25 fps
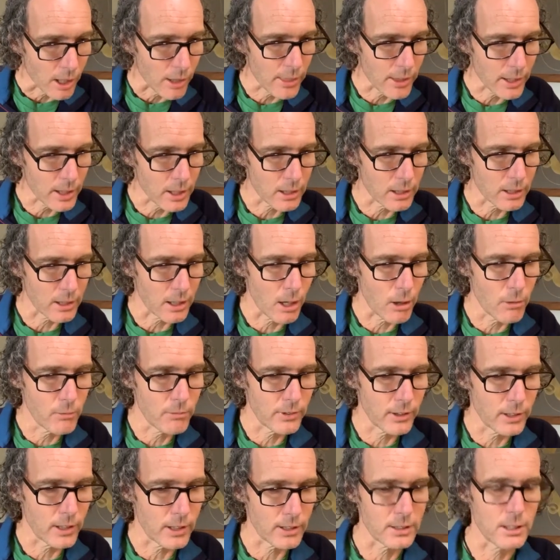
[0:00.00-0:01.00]

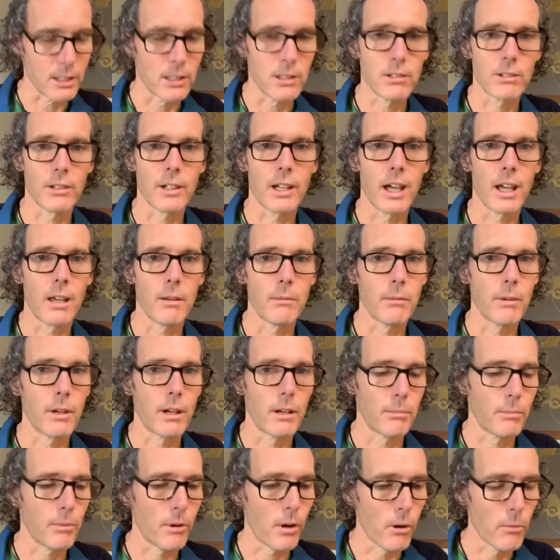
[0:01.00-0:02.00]
Hopefully I said your name
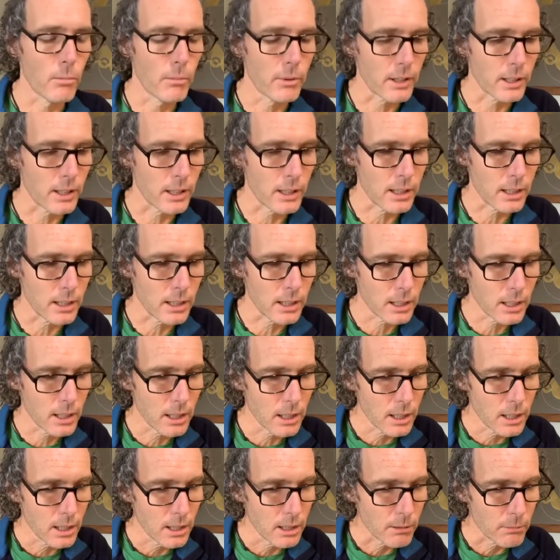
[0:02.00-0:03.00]
appropriately,
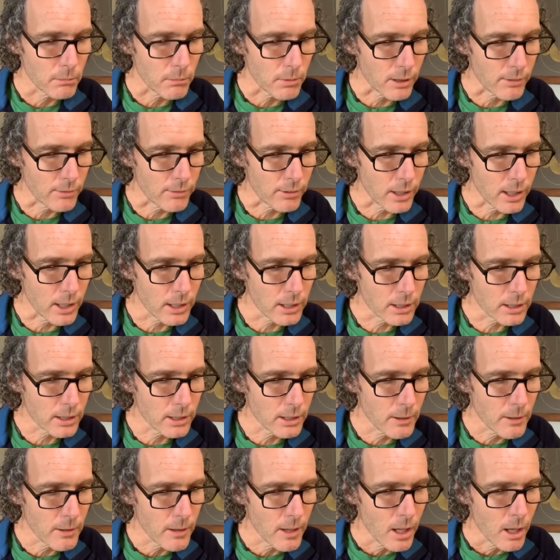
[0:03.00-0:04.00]
my friend.
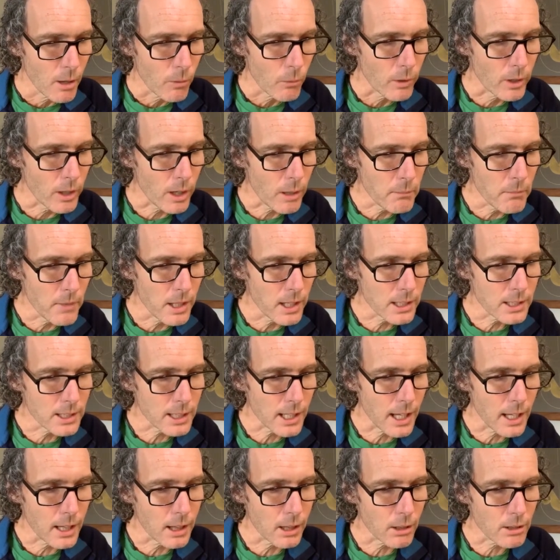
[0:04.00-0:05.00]
When I
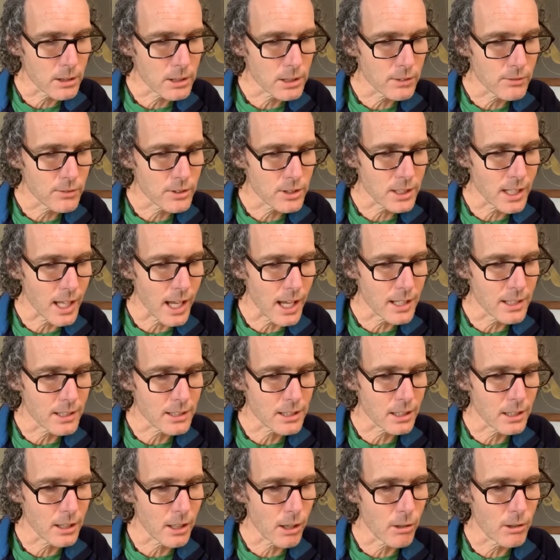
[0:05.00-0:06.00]
meditate, lots of
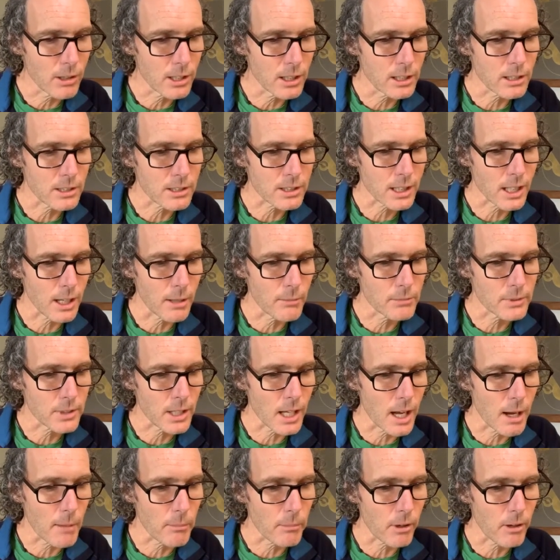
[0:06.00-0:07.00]
sadness and loneliness comes
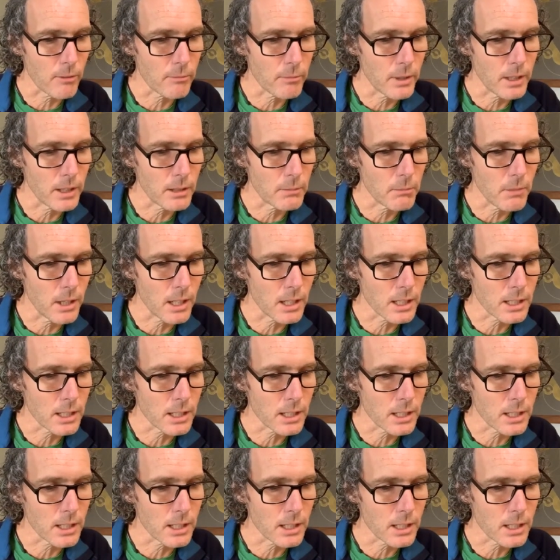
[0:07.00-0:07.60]
up. I've been